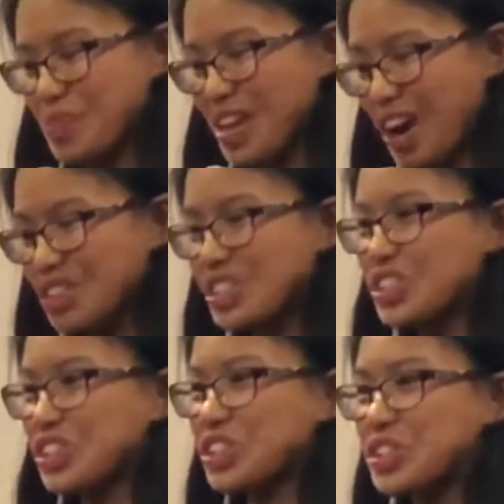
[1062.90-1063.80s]

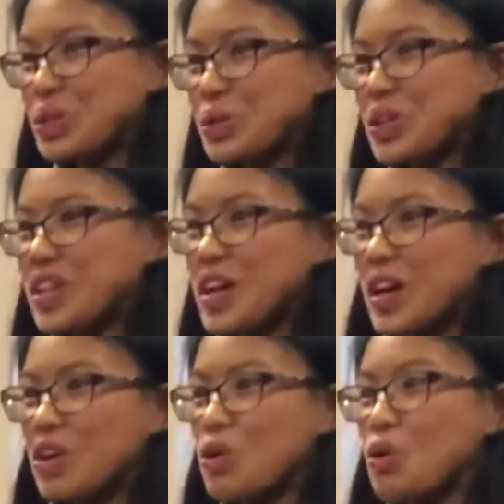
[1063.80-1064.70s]
counselors who are
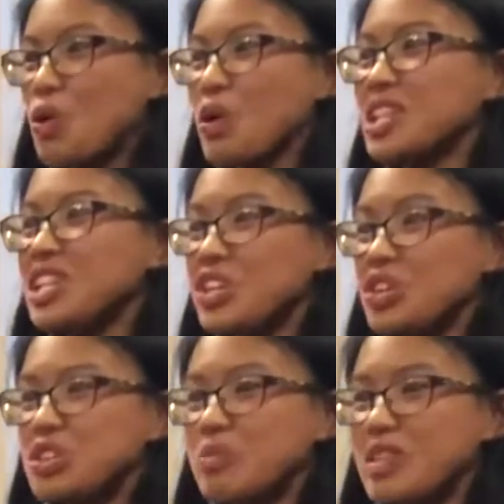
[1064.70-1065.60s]
there, who will
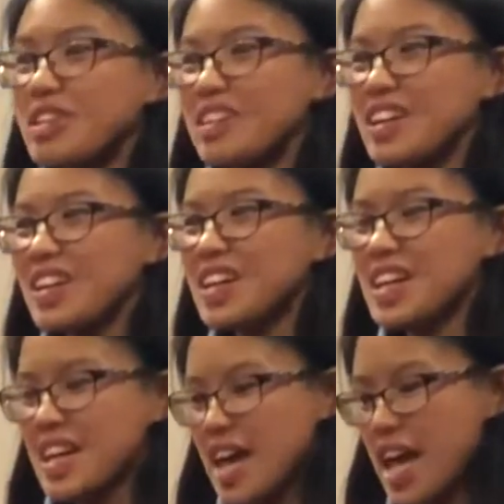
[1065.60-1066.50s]
continue to be there,
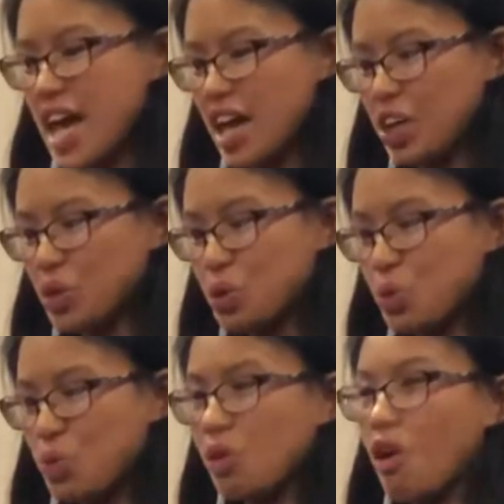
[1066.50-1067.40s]
and
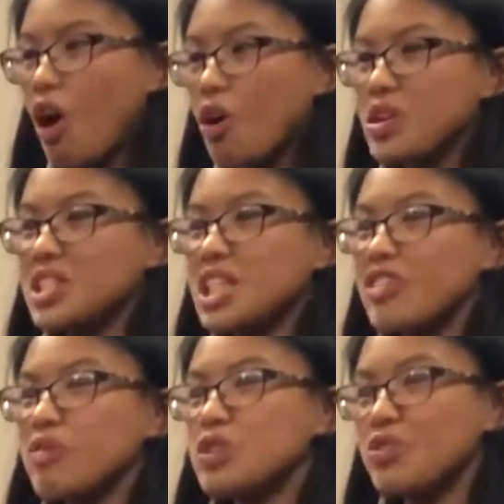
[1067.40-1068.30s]
who will always give
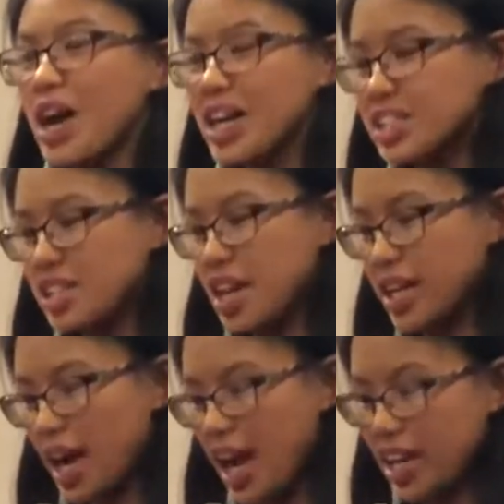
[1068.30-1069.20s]
him direction
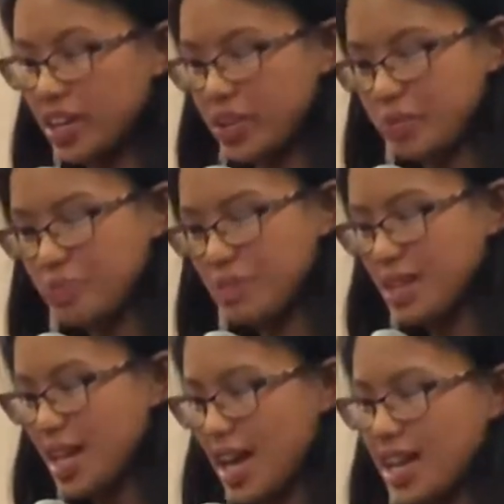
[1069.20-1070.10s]
and guide him.
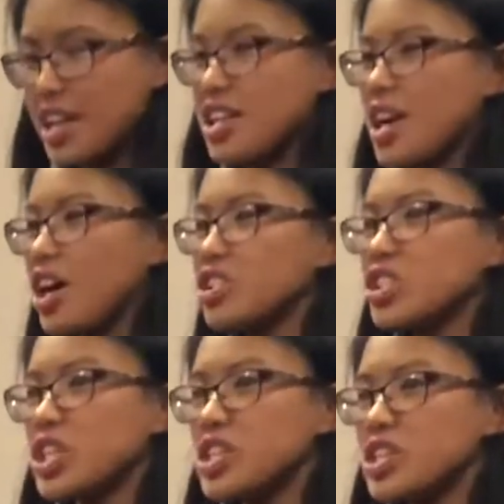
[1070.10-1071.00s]
And any
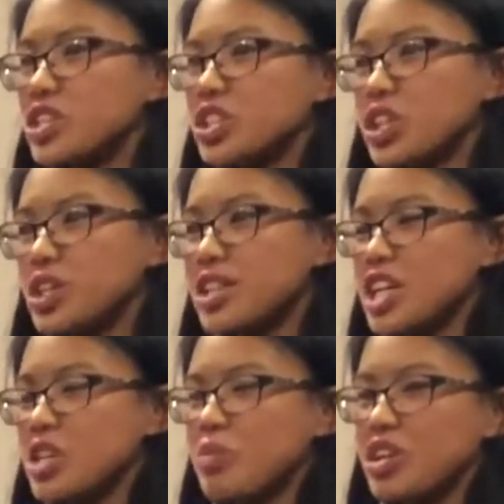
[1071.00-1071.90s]
elder in the church,
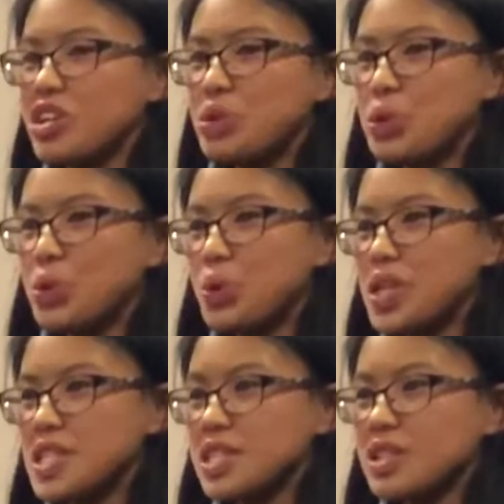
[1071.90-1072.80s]
anybody who
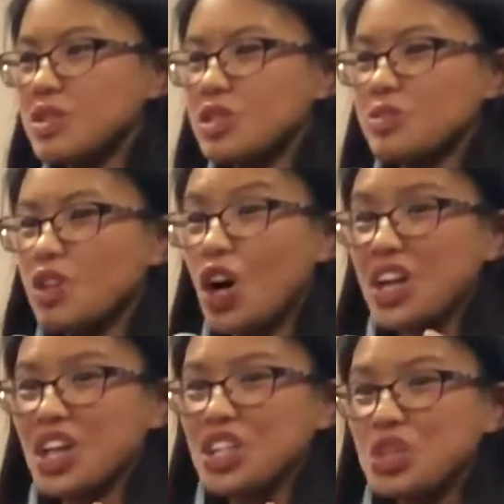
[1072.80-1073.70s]
is
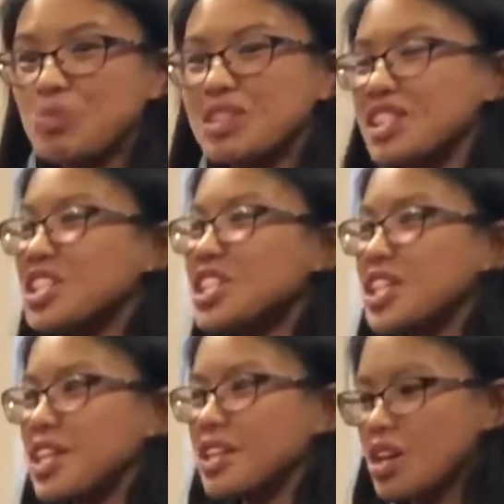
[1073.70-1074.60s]
starting a new
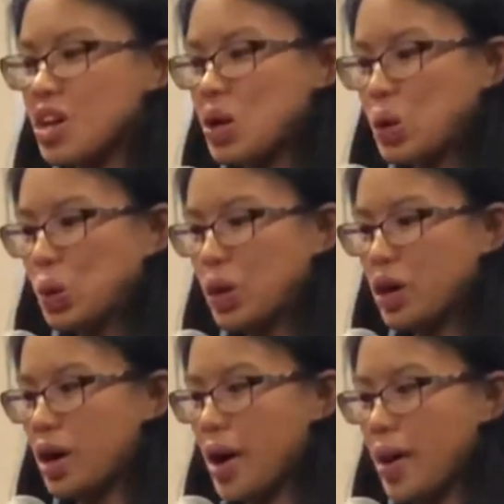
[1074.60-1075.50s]
position
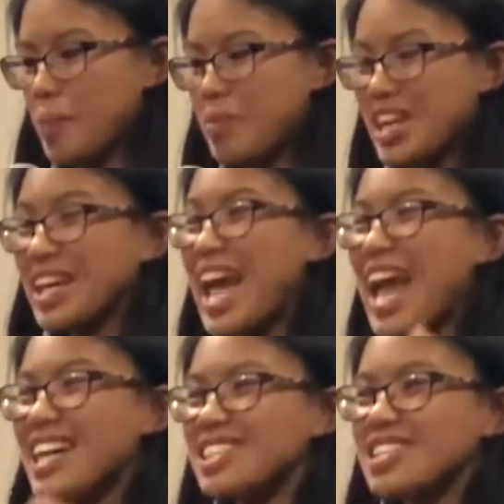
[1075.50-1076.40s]
or being
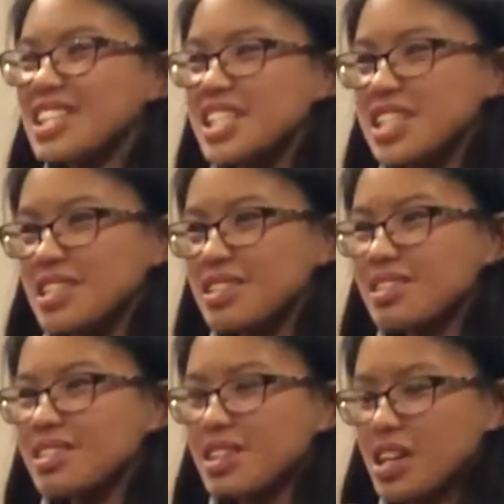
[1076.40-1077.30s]
handed the keys,